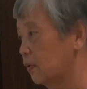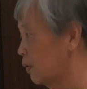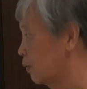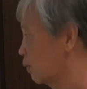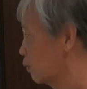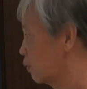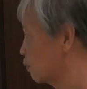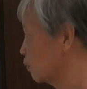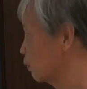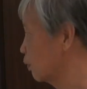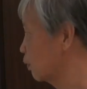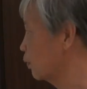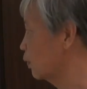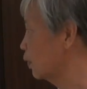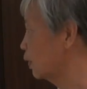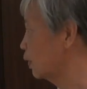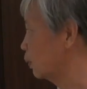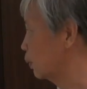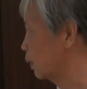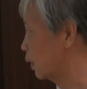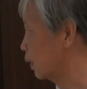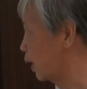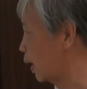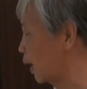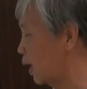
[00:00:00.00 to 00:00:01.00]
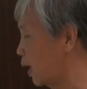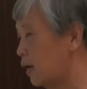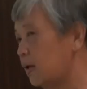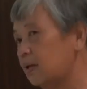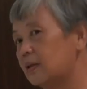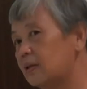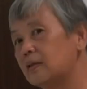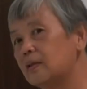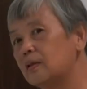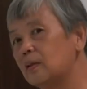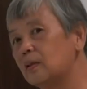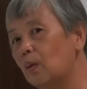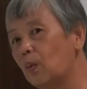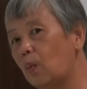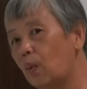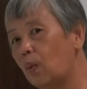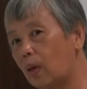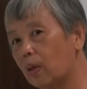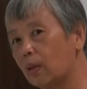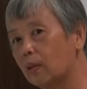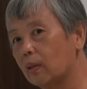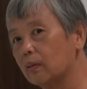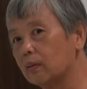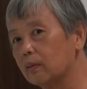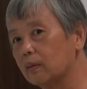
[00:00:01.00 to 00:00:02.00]
So it will end
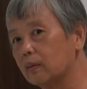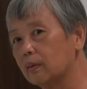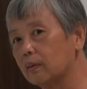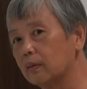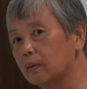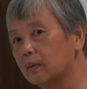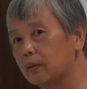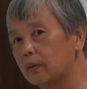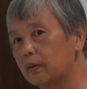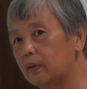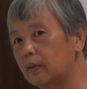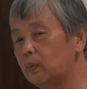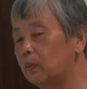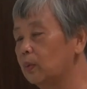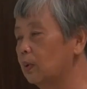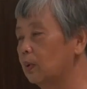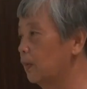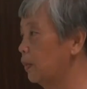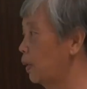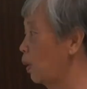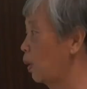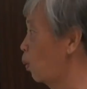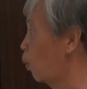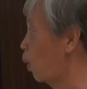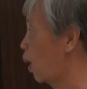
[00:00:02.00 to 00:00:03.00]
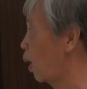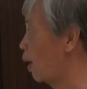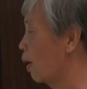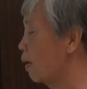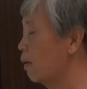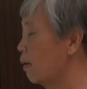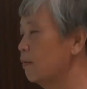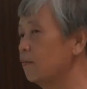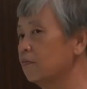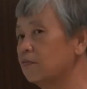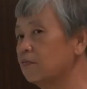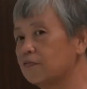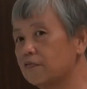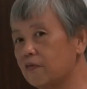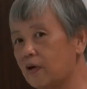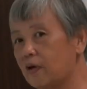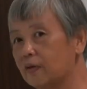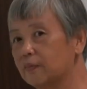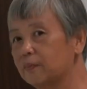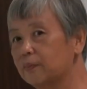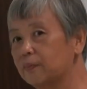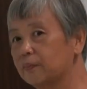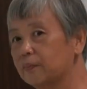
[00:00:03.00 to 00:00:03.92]
well. You are well fed.